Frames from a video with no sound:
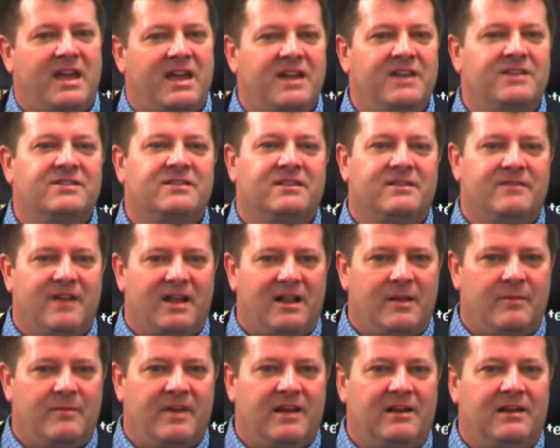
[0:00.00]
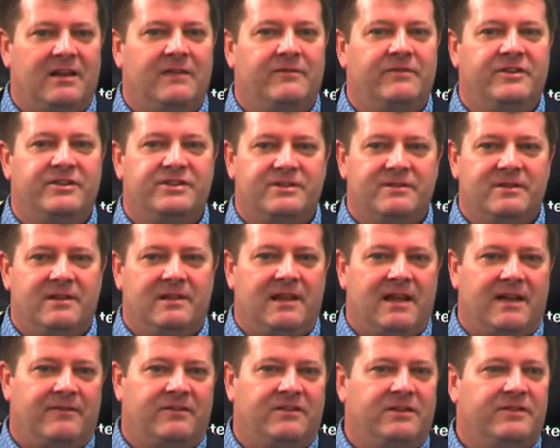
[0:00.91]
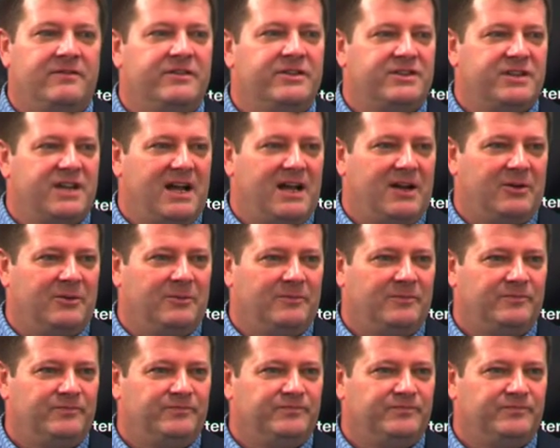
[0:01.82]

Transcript: age and developmental level of the child.